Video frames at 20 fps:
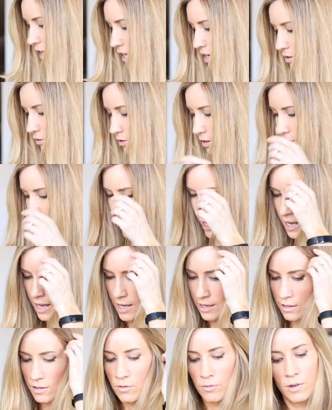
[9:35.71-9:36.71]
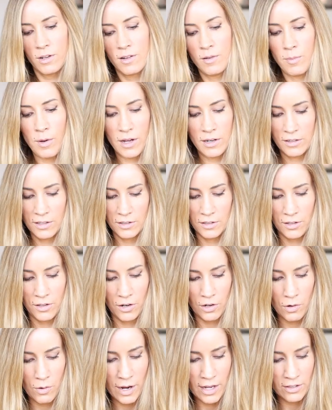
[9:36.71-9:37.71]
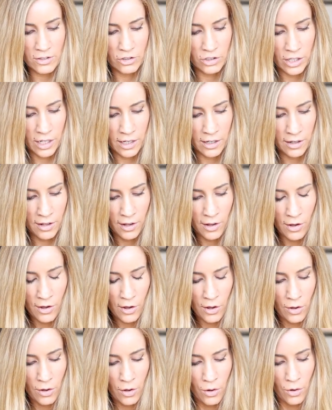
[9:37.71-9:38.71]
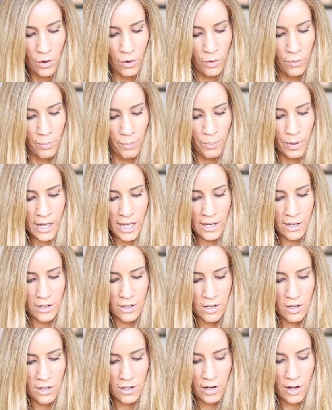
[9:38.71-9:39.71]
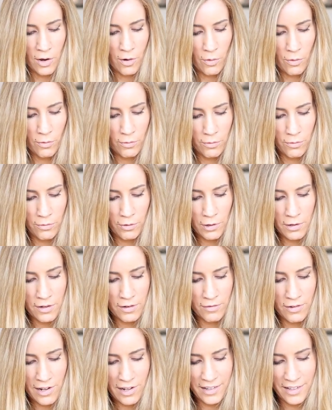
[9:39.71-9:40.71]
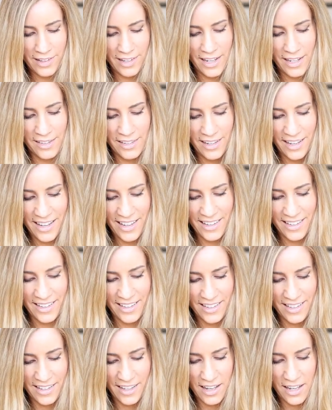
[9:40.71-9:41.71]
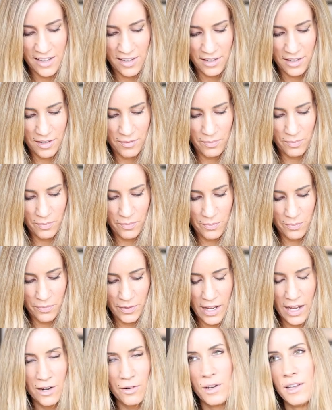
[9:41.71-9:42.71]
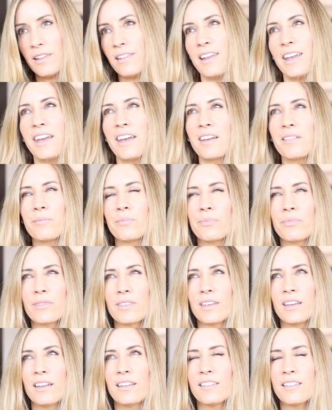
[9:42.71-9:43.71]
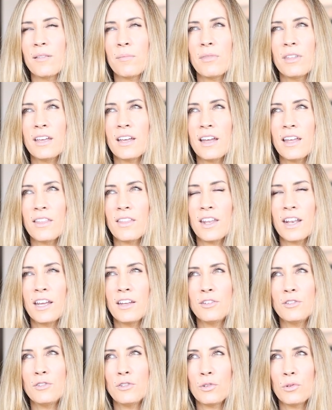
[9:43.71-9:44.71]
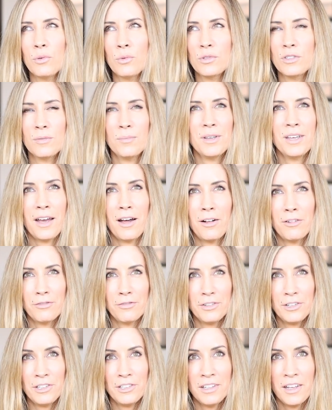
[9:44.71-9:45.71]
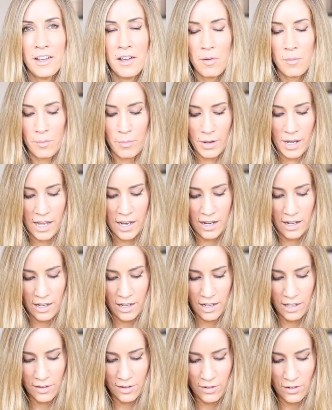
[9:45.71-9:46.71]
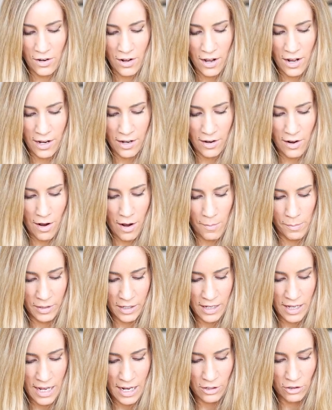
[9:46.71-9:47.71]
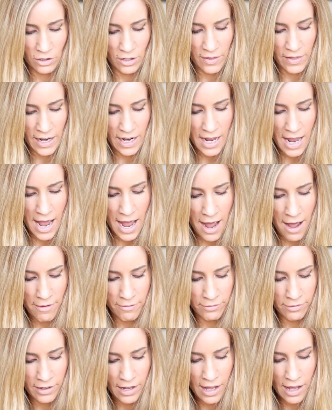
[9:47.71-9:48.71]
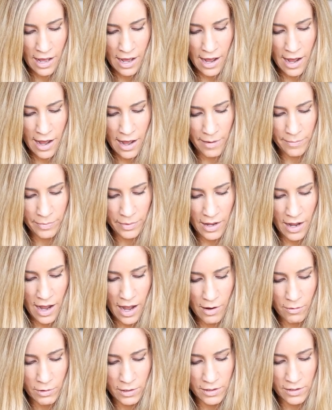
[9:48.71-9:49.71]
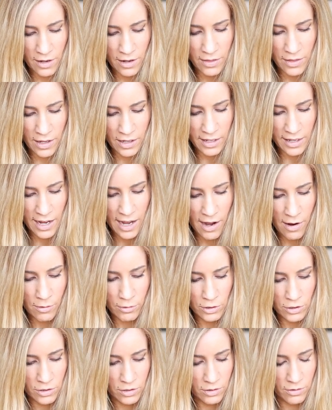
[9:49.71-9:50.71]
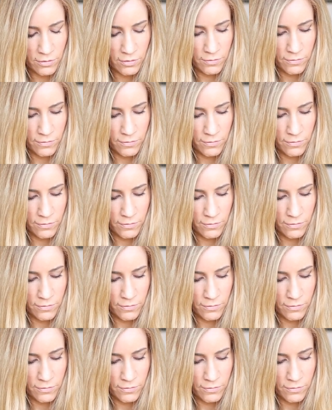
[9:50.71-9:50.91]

angry that I hadn't responded to their question. But, you know, first of all, it's a, it's a, how do I say it? It's something I, that I do to be helpful, but it's not an obligation that I have. Um, I was on the couch